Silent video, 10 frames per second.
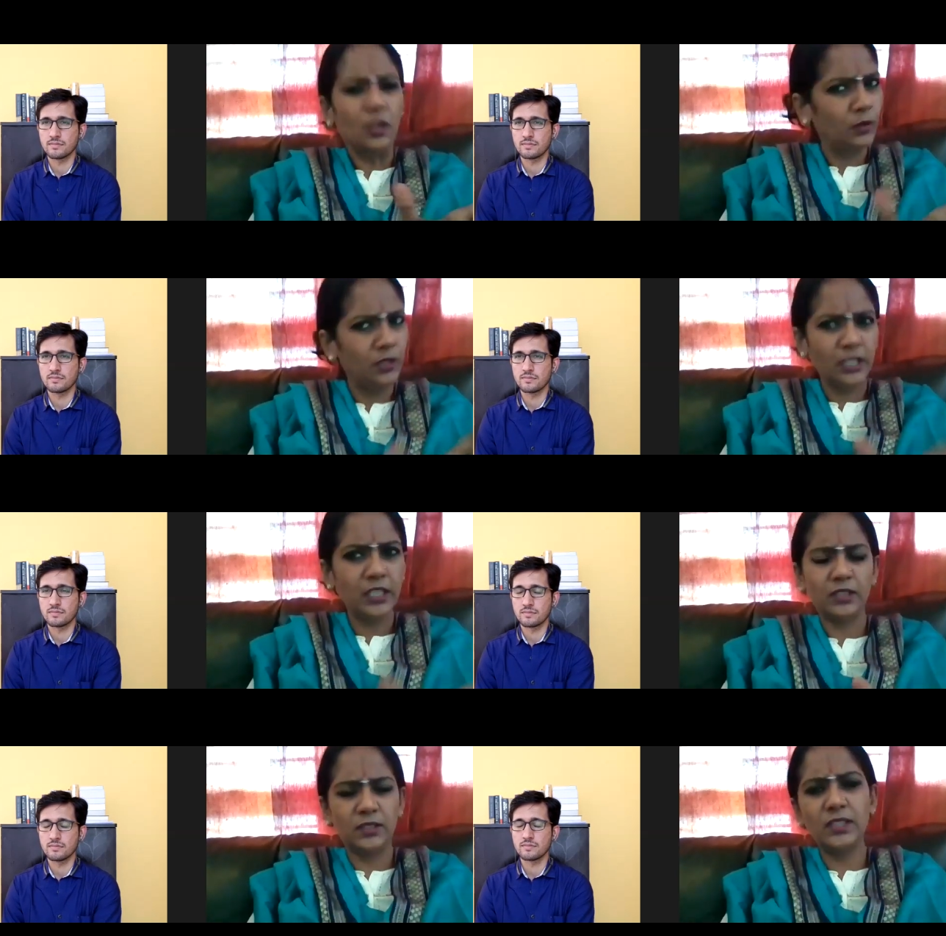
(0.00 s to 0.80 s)

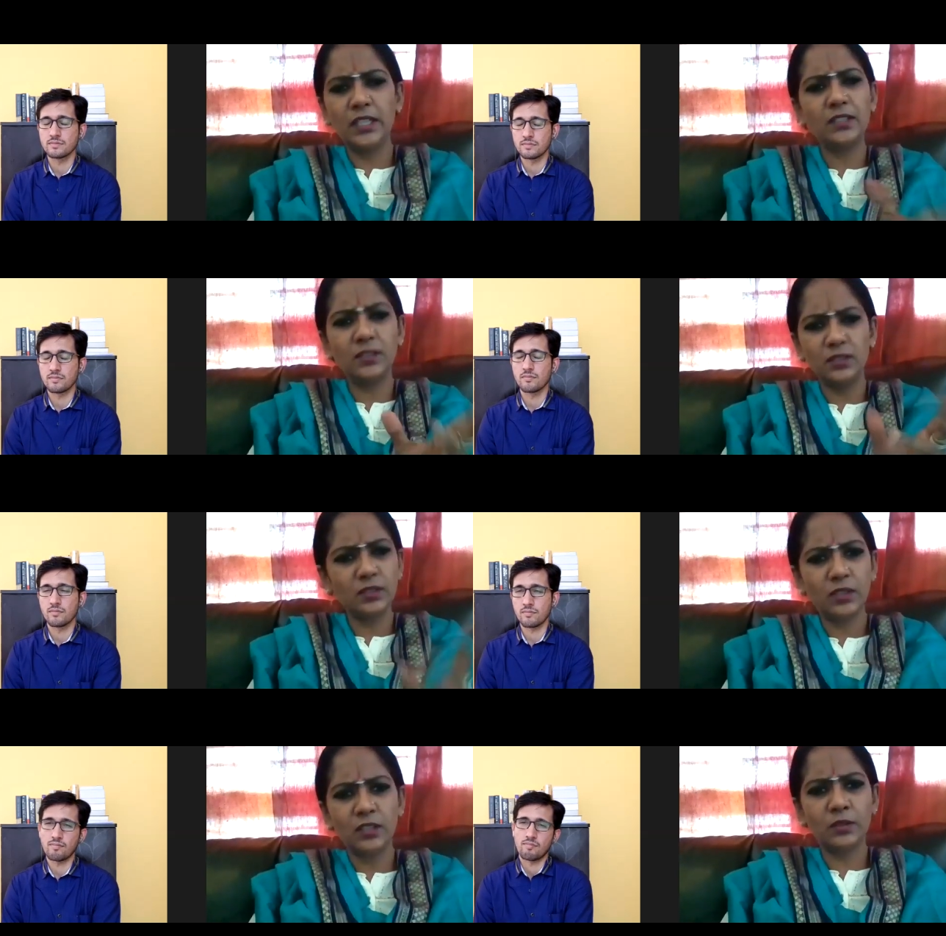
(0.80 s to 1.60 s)
Speaker 1: untai, scenes
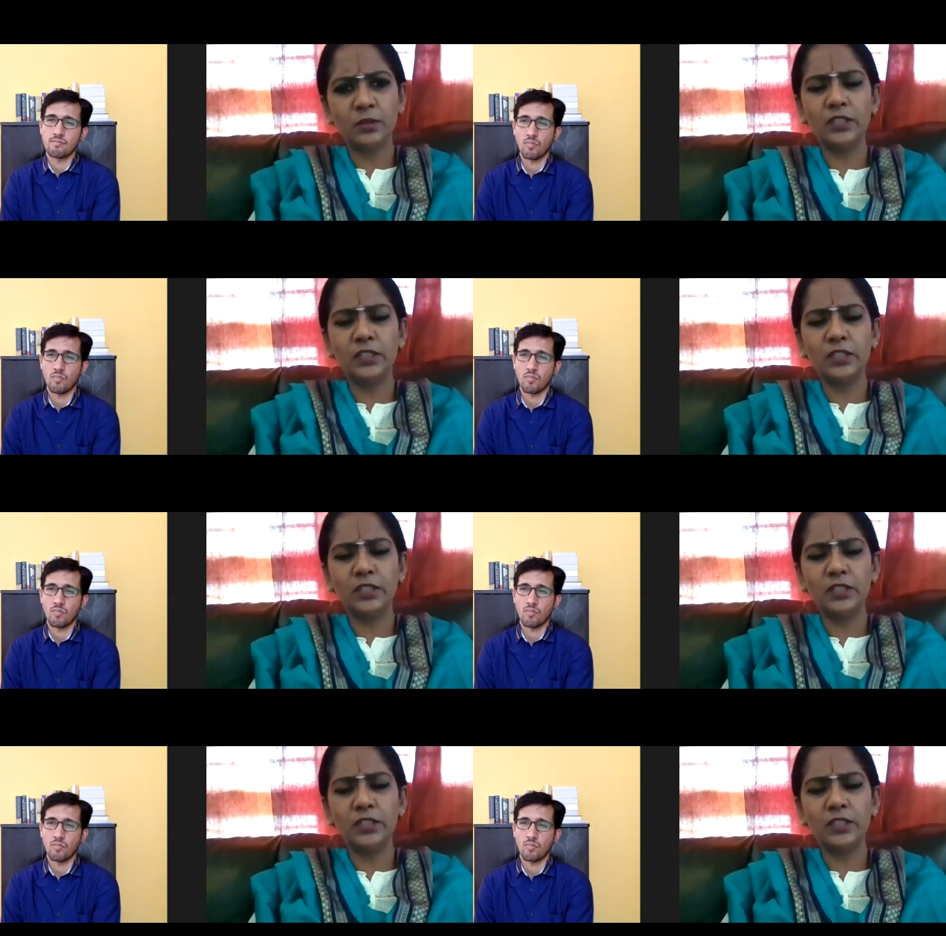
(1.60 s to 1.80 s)
uh,